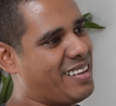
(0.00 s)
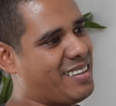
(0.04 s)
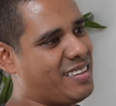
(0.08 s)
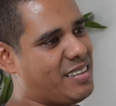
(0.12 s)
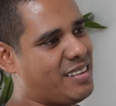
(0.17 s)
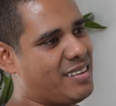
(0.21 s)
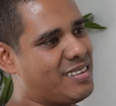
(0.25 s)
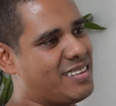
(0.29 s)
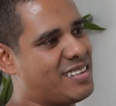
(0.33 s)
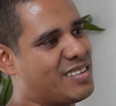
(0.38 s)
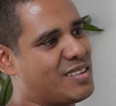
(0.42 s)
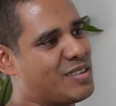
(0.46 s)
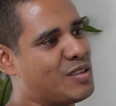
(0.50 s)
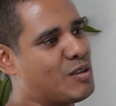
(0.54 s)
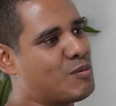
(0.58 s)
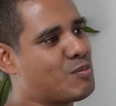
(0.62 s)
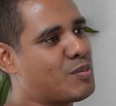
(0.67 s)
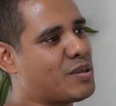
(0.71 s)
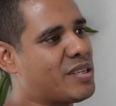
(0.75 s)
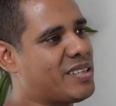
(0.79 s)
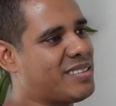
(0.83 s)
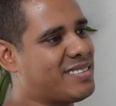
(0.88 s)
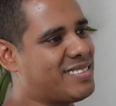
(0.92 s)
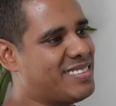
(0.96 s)
think a good
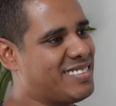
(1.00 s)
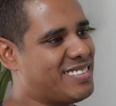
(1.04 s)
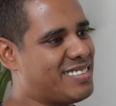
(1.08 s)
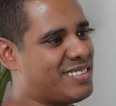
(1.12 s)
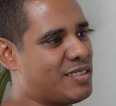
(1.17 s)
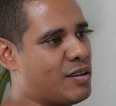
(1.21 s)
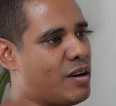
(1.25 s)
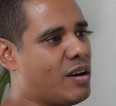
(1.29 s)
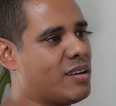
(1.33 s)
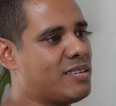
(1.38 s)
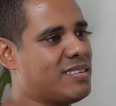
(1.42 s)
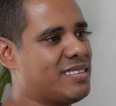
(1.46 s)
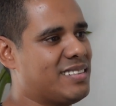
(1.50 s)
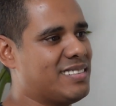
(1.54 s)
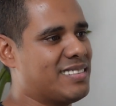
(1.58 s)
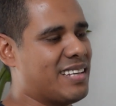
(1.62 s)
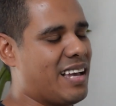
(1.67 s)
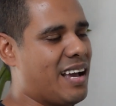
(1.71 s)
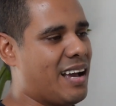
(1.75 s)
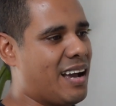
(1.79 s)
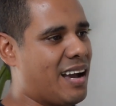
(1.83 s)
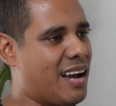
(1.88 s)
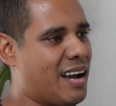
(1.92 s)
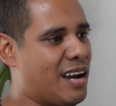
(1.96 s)
place to start is
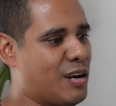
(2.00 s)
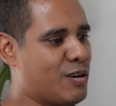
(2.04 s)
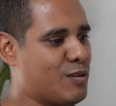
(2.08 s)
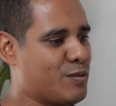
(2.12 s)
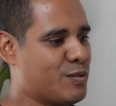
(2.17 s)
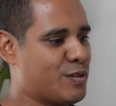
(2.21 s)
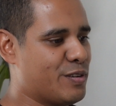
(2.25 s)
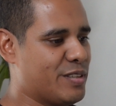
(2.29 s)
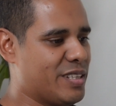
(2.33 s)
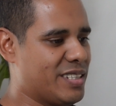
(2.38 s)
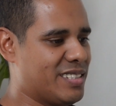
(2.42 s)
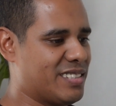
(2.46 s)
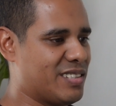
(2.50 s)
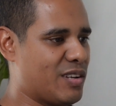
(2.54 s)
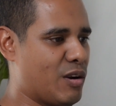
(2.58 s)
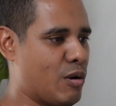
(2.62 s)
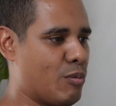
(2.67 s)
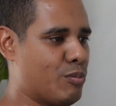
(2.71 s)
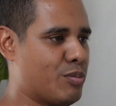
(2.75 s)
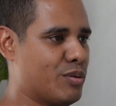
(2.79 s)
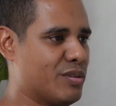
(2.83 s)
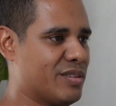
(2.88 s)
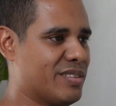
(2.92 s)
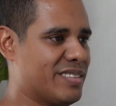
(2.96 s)
how, for
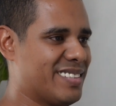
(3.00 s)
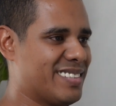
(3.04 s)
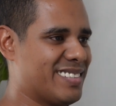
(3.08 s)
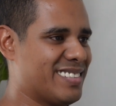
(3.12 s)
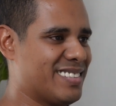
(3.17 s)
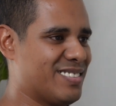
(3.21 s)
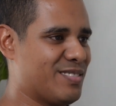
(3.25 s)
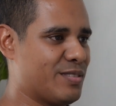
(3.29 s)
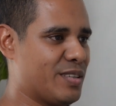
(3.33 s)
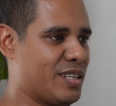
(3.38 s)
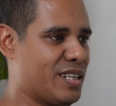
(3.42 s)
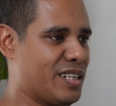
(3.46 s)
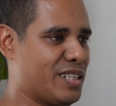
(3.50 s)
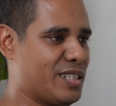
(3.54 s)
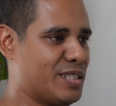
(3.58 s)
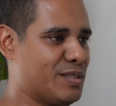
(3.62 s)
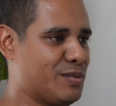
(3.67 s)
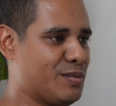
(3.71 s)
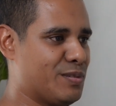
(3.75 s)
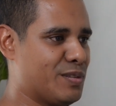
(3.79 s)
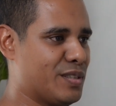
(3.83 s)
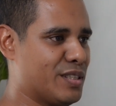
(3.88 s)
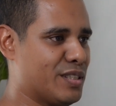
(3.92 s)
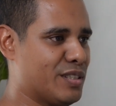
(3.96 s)
example, this is very
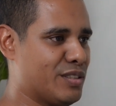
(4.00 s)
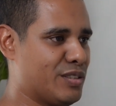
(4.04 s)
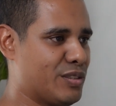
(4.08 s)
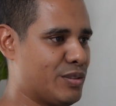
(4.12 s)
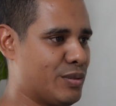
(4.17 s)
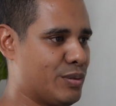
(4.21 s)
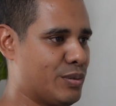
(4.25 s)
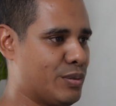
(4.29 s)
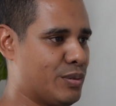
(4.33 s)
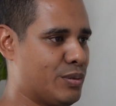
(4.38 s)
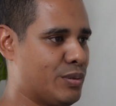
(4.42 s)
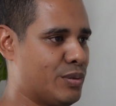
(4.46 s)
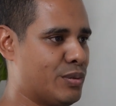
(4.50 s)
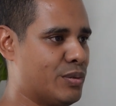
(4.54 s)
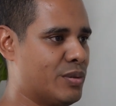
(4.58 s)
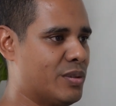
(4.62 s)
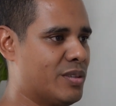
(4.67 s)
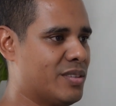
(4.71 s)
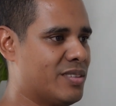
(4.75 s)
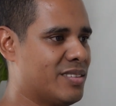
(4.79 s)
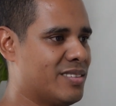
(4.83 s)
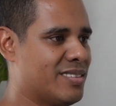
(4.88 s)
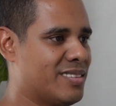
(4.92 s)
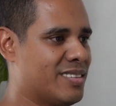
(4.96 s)
different to
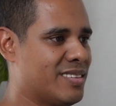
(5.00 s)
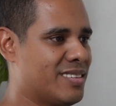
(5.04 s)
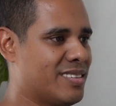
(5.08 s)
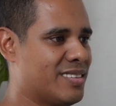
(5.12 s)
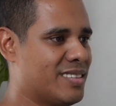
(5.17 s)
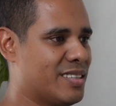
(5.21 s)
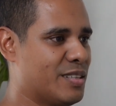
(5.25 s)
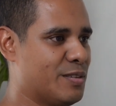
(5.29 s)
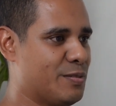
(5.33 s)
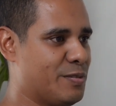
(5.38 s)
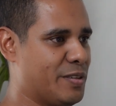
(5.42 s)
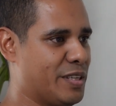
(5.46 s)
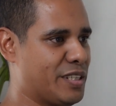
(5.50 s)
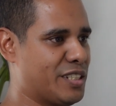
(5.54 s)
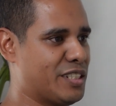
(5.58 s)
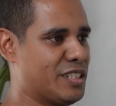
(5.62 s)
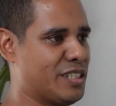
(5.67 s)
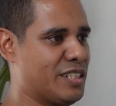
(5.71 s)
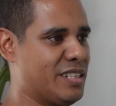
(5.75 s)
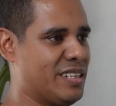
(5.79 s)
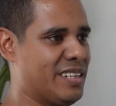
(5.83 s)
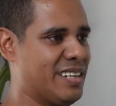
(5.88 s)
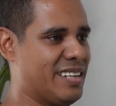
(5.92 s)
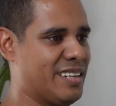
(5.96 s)

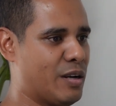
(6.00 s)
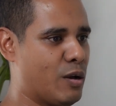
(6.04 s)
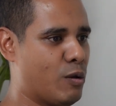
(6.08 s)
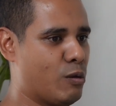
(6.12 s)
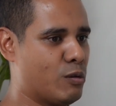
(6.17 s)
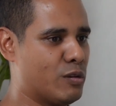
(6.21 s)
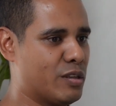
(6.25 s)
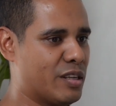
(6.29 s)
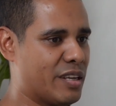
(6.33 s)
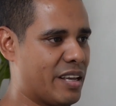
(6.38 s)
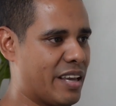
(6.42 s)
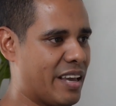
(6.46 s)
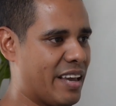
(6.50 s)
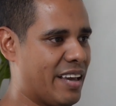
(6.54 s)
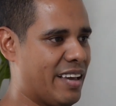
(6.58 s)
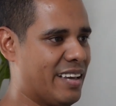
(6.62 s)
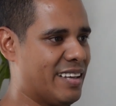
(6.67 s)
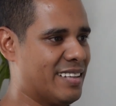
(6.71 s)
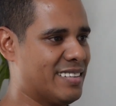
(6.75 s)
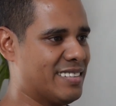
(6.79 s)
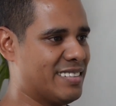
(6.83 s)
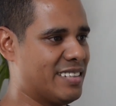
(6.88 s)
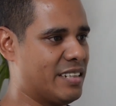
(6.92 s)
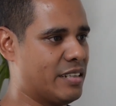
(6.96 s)
affection and holding
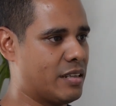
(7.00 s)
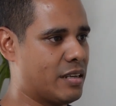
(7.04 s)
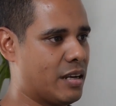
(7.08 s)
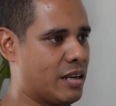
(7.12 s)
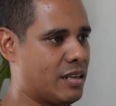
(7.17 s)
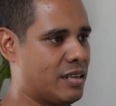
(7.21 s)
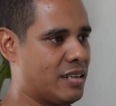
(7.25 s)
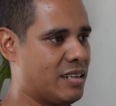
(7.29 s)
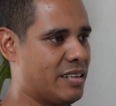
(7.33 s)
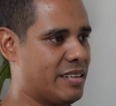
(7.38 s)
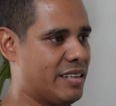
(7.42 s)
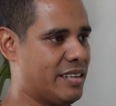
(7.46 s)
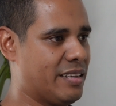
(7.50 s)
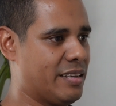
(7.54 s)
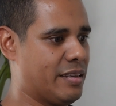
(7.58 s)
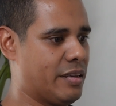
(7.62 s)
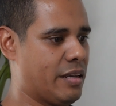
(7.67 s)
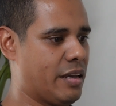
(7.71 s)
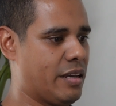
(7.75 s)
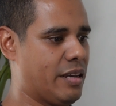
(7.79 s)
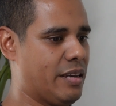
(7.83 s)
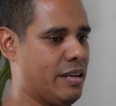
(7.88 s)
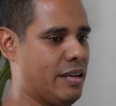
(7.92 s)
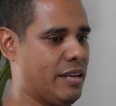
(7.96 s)
hands and cuddling
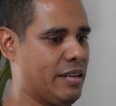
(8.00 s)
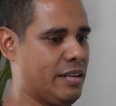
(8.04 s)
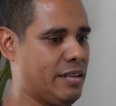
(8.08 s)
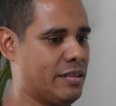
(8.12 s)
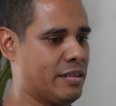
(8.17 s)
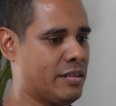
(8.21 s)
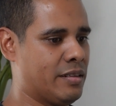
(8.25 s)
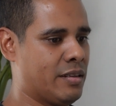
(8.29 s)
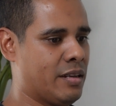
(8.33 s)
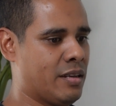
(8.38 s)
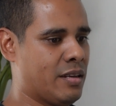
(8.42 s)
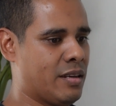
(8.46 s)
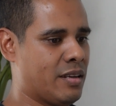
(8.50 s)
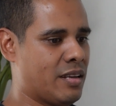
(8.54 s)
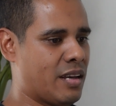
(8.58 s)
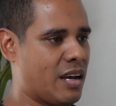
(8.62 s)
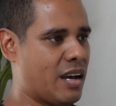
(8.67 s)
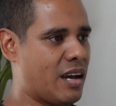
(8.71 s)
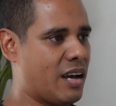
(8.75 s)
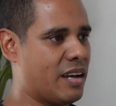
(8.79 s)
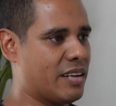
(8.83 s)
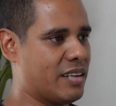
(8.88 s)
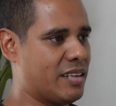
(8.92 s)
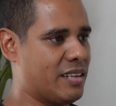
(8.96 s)
and
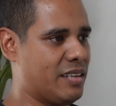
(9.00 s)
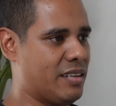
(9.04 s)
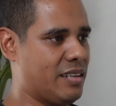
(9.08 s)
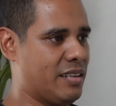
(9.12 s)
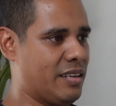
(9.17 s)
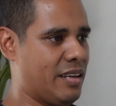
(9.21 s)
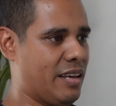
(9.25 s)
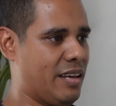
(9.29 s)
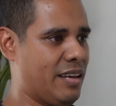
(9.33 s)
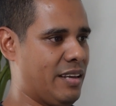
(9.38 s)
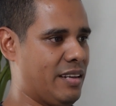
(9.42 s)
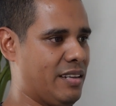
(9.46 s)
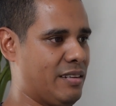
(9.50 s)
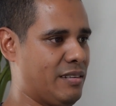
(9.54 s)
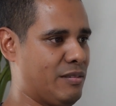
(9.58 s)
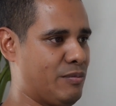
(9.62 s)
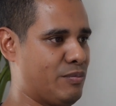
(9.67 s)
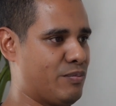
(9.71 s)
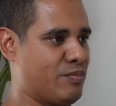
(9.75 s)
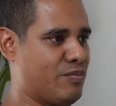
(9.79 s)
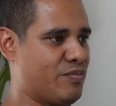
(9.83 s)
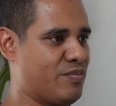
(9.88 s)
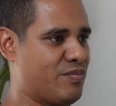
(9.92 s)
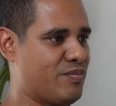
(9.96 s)
hugging and
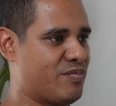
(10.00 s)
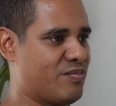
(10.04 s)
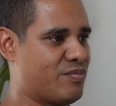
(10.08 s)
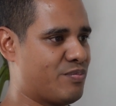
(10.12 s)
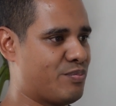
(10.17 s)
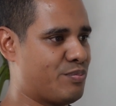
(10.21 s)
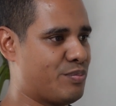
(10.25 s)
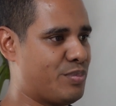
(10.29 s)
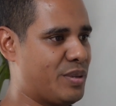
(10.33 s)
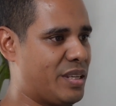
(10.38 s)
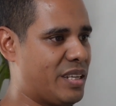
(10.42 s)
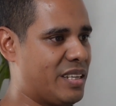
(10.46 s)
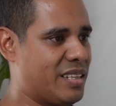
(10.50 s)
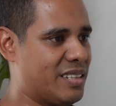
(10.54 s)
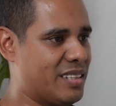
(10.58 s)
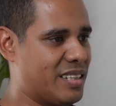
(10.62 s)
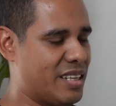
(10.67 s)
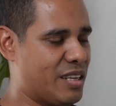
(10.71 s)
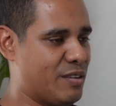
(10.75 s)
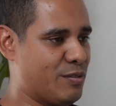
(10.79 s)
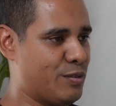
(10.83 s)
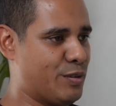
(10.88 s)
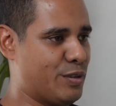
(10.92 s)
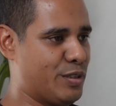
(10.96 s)
being
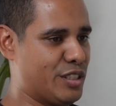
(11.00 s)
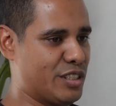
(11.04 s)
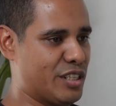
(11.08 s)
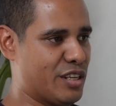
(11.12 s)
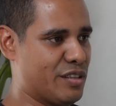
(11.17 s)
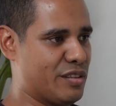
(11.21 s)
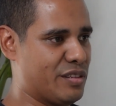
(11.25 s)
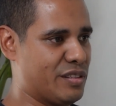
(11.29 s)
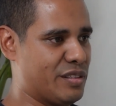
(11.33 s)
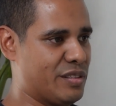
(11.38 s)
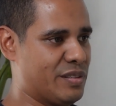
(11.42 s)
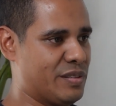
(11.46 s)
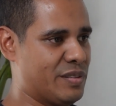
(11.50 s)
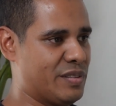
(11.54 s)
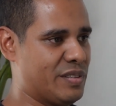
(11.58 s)
there for each other.